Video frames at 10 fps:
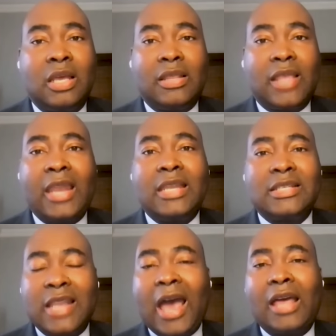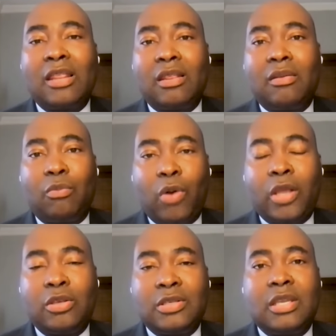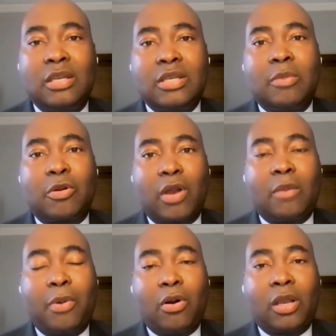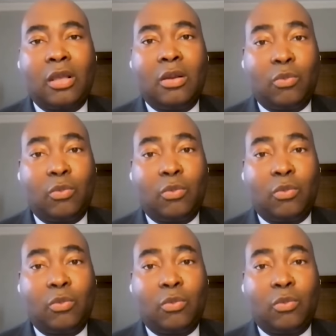That is not what you see in the Democratic Party.